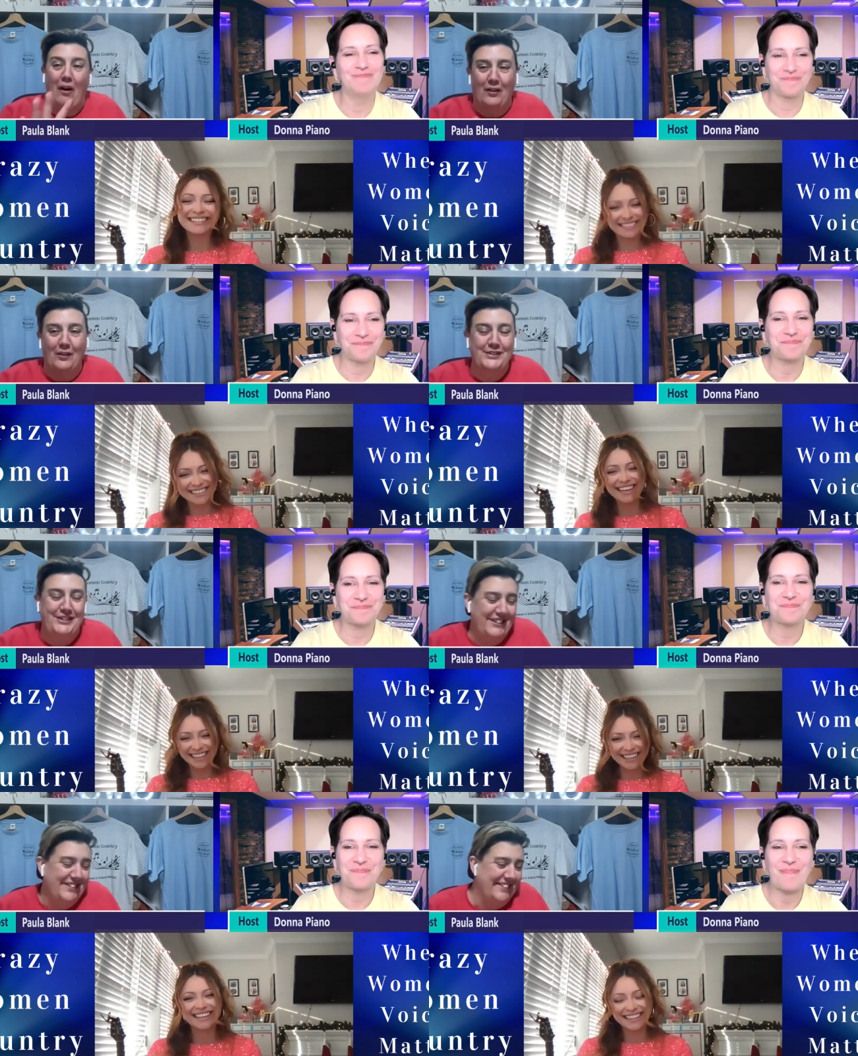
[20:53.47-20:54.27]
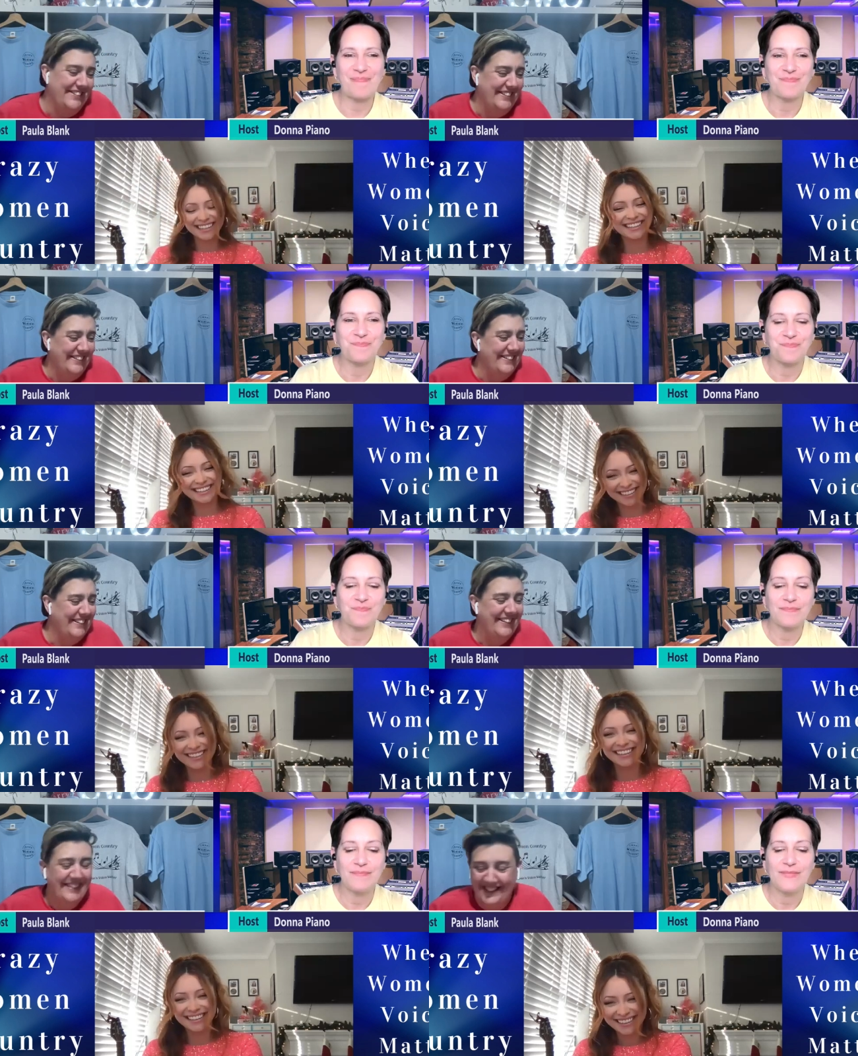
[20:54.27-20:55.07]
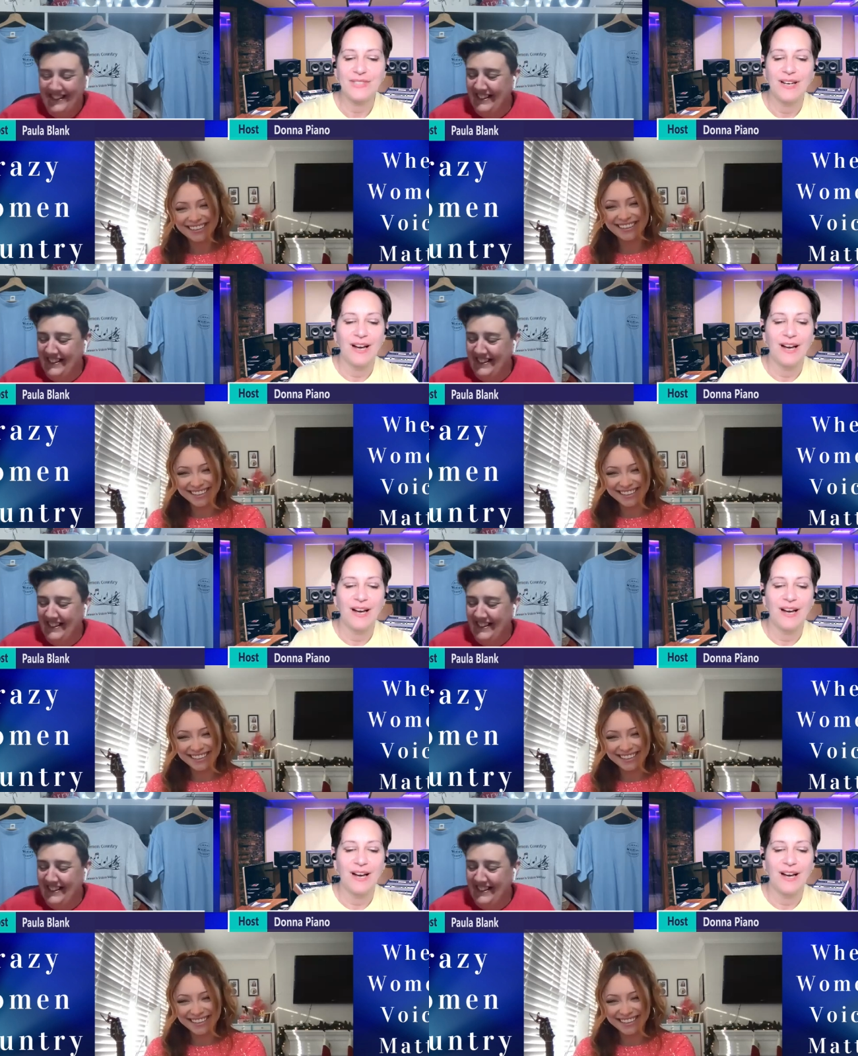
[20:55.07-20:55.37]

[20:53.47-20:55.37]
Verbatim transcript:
Speaker 1: sparkles. I